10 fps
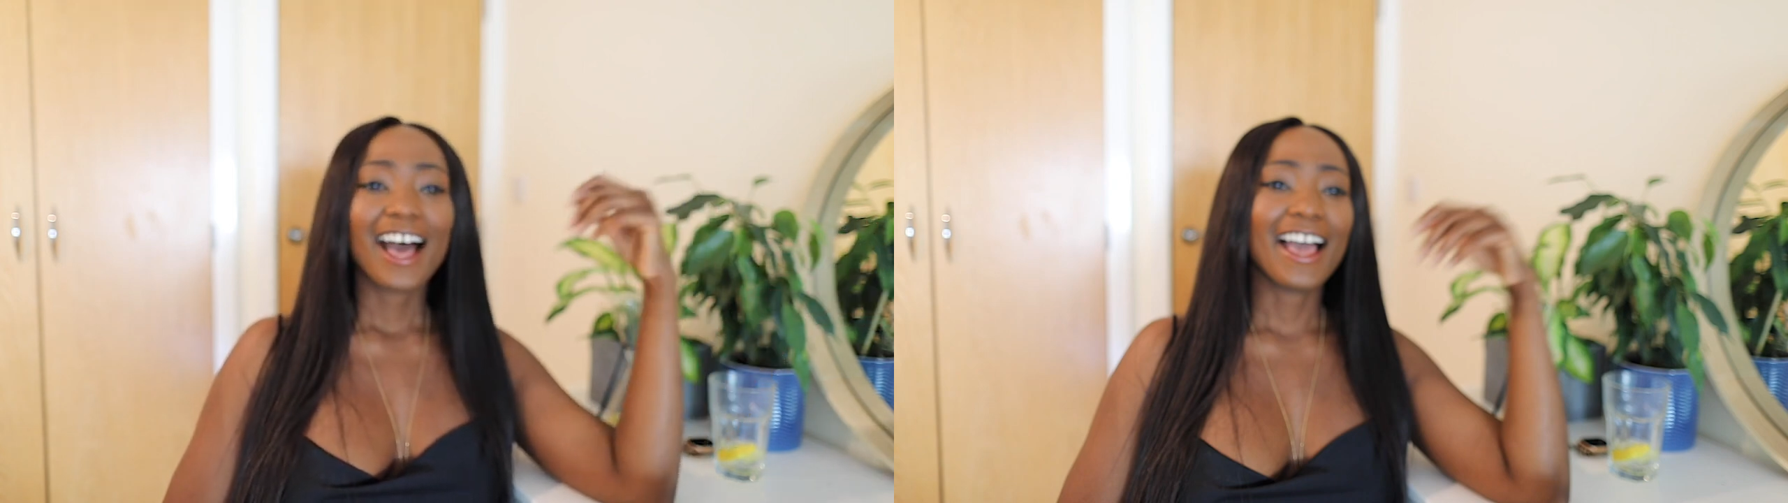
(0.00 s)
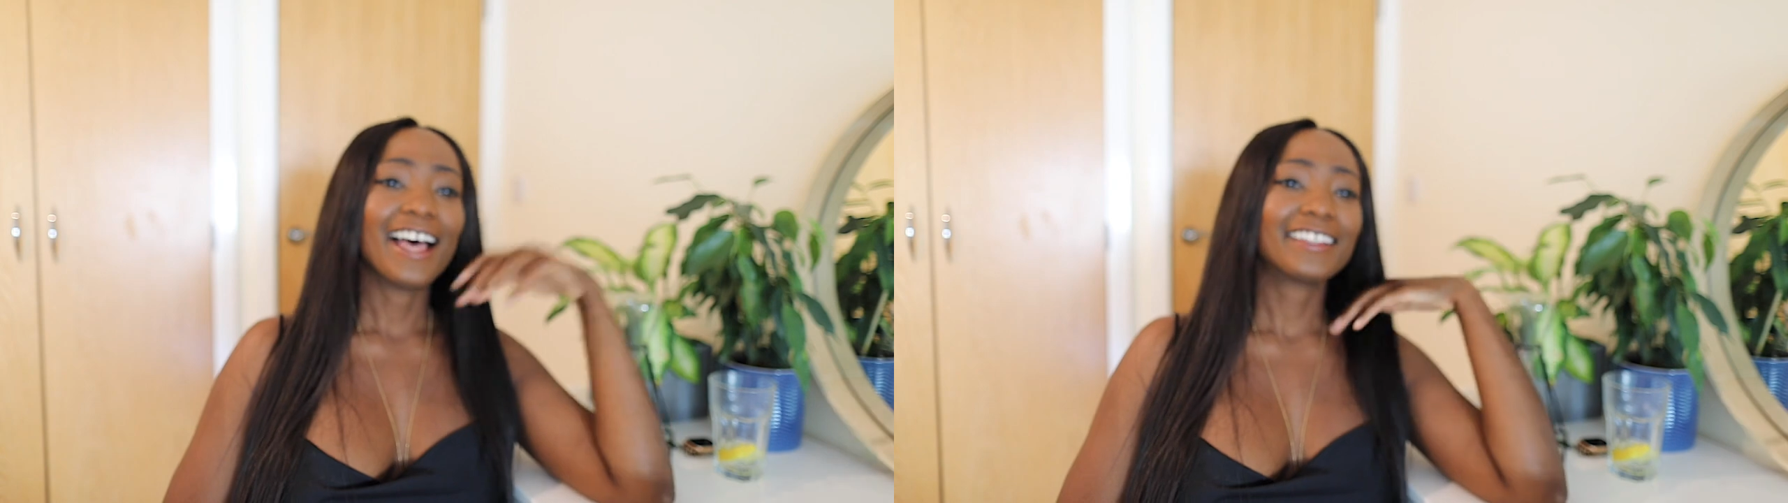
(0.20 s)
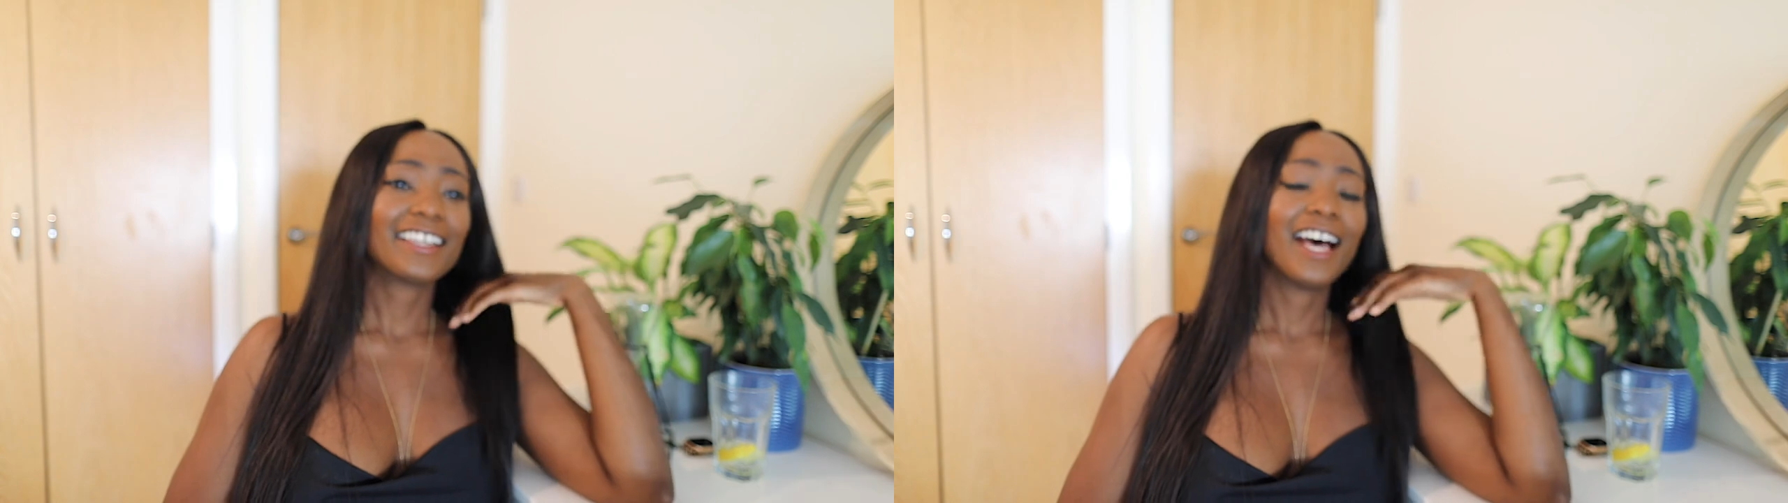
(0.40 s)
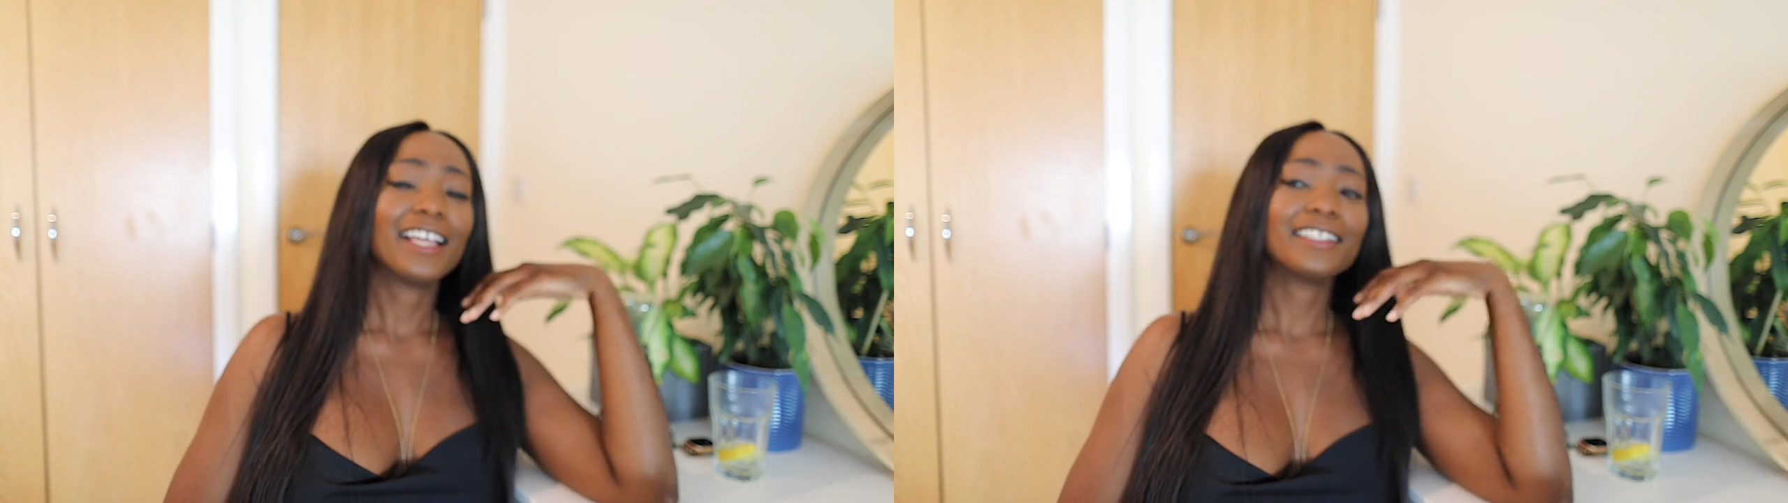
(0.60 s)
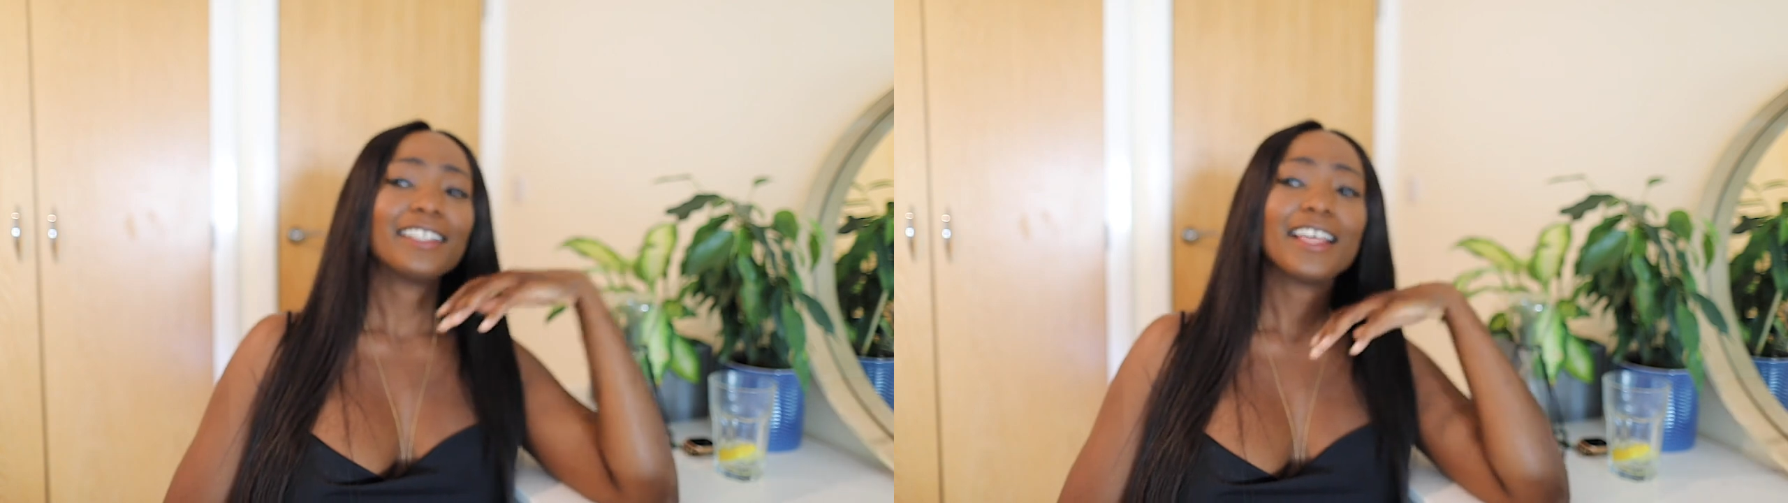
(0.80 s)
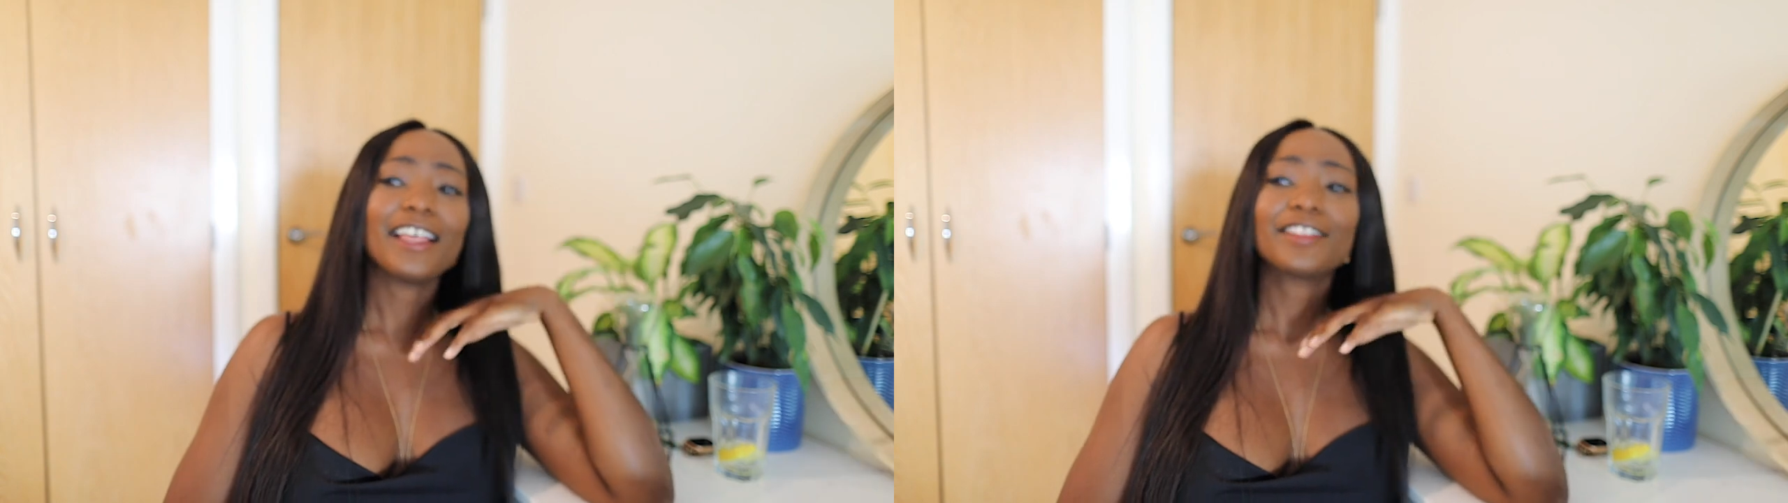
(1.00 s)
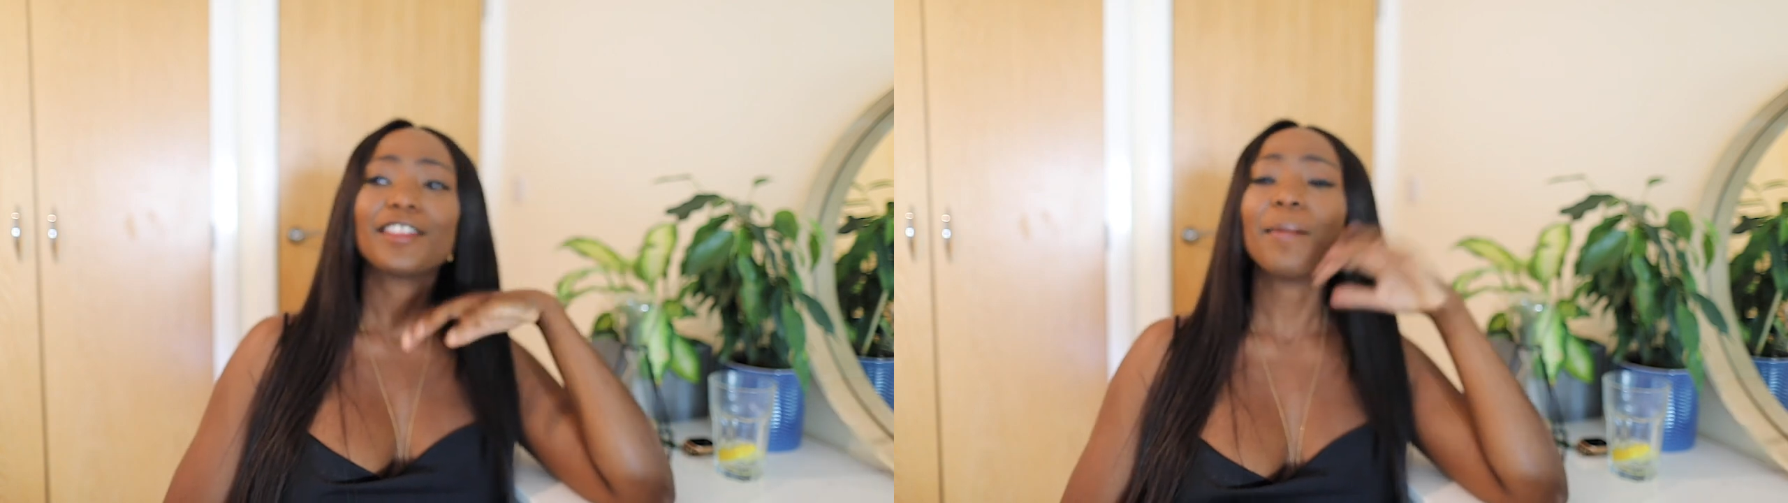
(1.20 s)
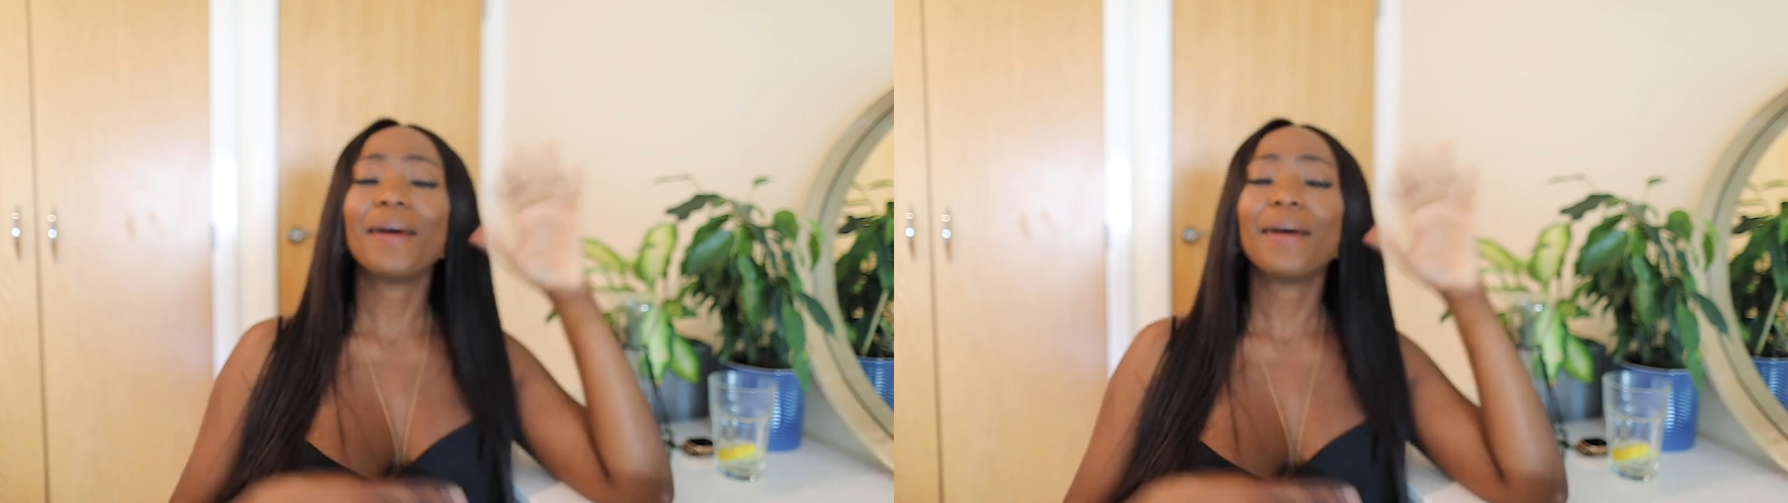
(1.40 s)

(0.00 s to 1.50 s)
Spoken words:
I had the